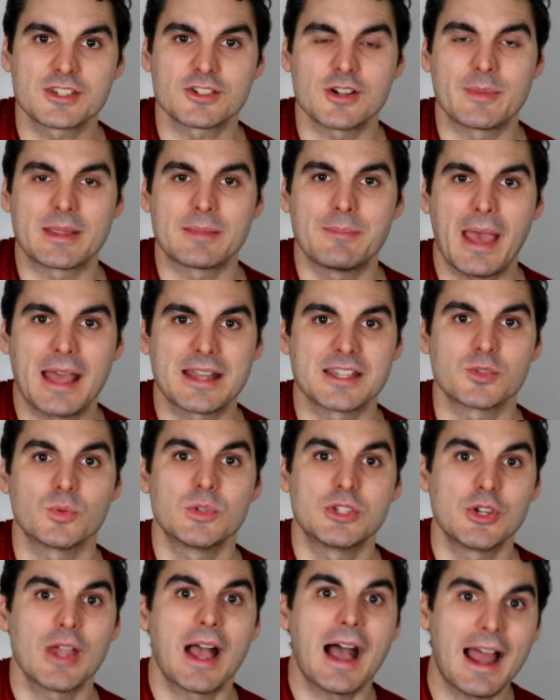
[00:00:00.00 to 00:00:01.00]
strumming patterns,
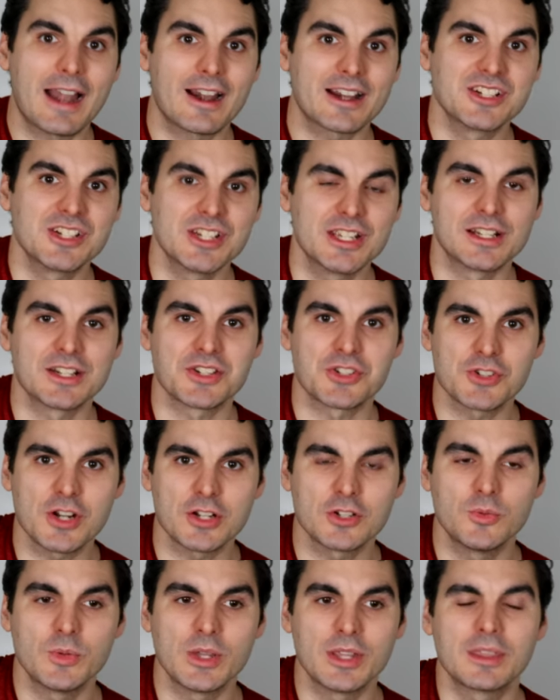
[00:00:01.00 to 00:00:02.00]
which you are actually going to
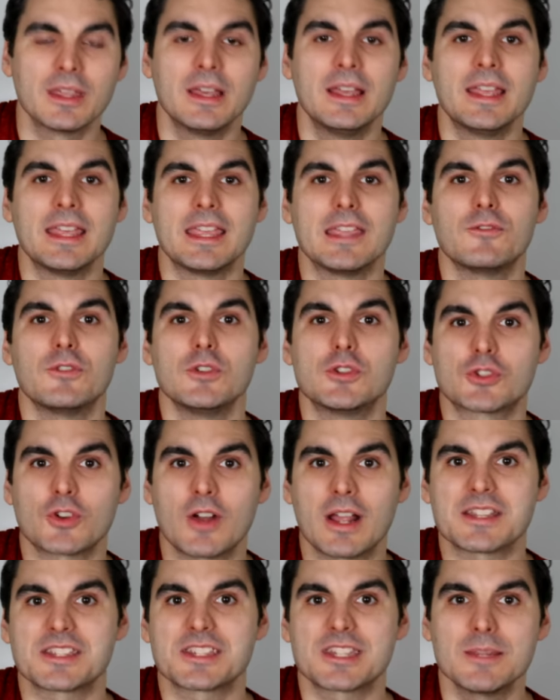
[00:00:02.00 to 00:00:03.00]
struggle with, if you
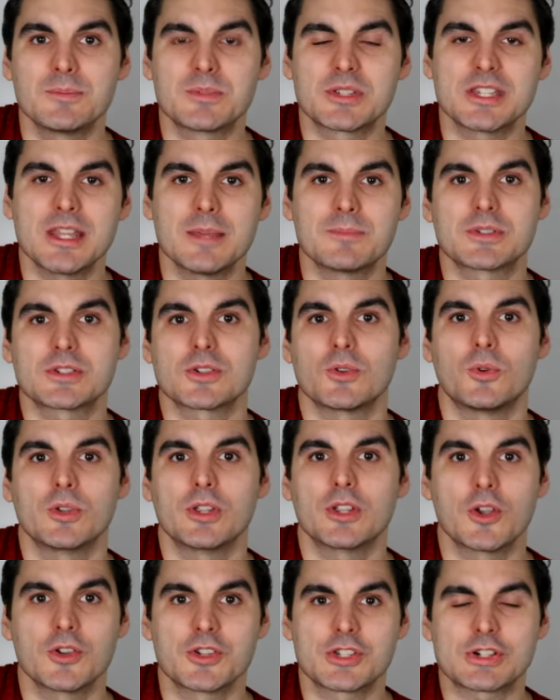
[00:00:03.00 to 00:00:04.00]
try and skip steps or
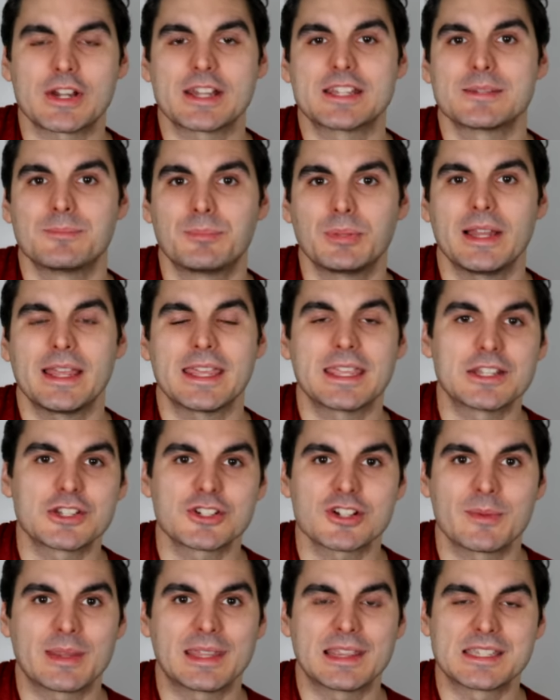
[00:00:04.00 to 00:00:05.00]
you go straight to playing and
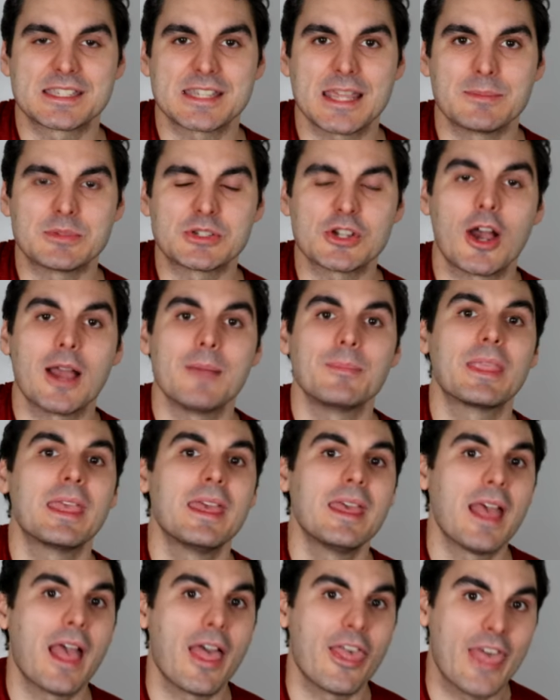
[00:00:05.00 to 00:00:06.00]
strumming at the same time,
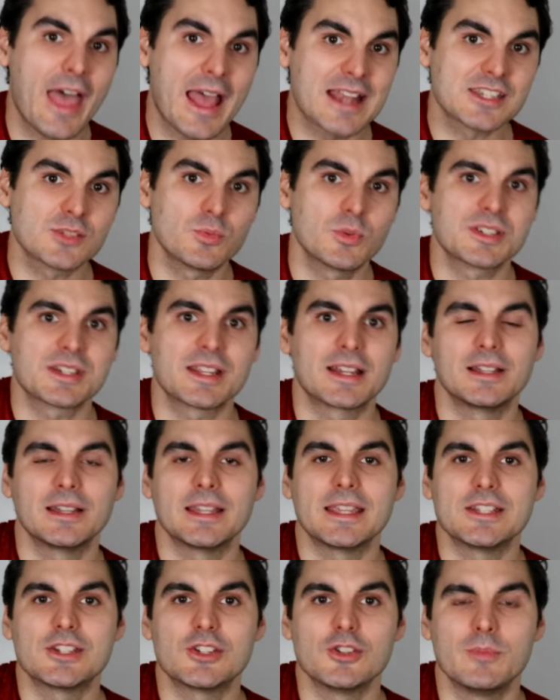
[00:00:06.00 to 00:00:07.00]
that's what's going to
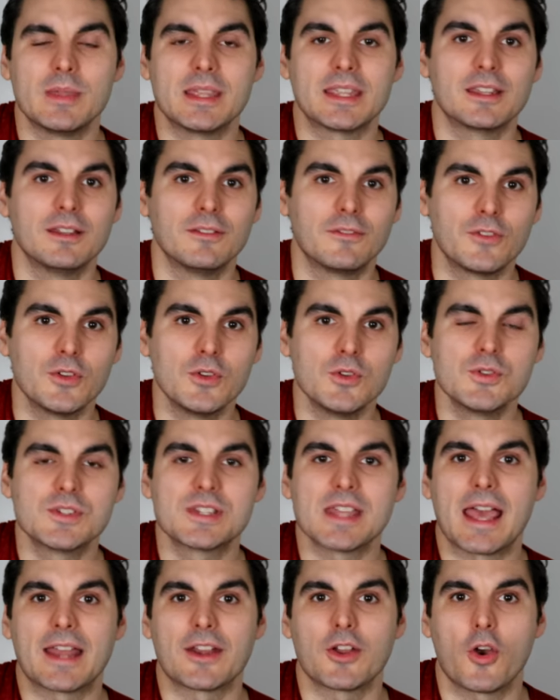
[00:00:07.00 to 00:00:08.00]
lead to you being
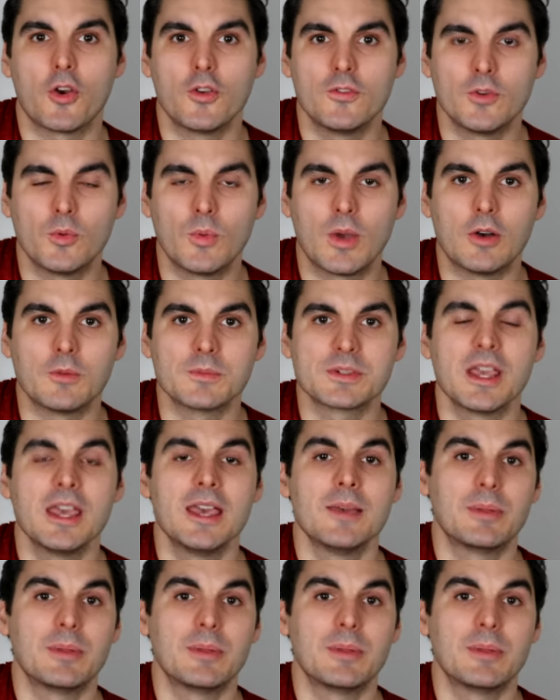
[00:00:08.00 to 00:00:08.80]
confused and overwhelmed.